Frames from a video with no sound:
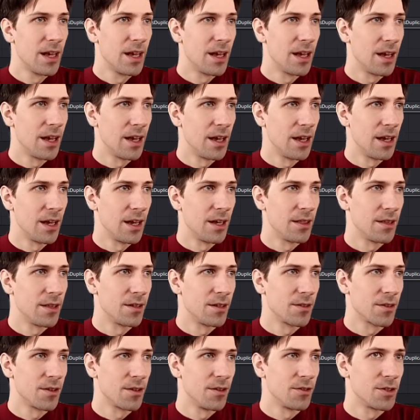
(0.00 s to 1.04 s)
and then
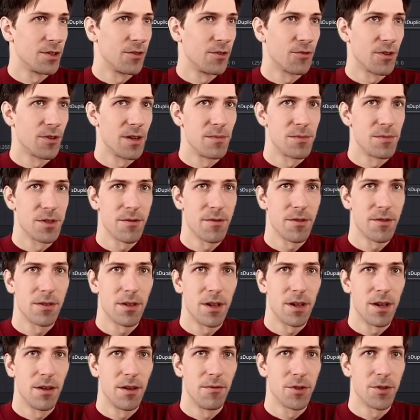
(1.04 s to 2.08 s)
I'll go to frame zero
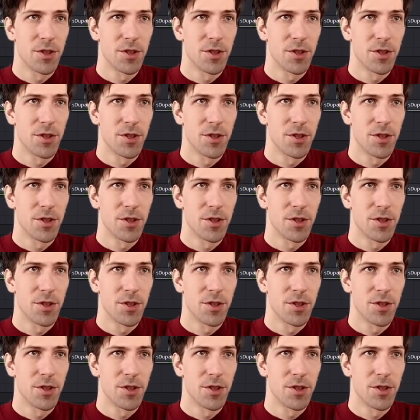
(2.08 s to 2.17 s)
and we'll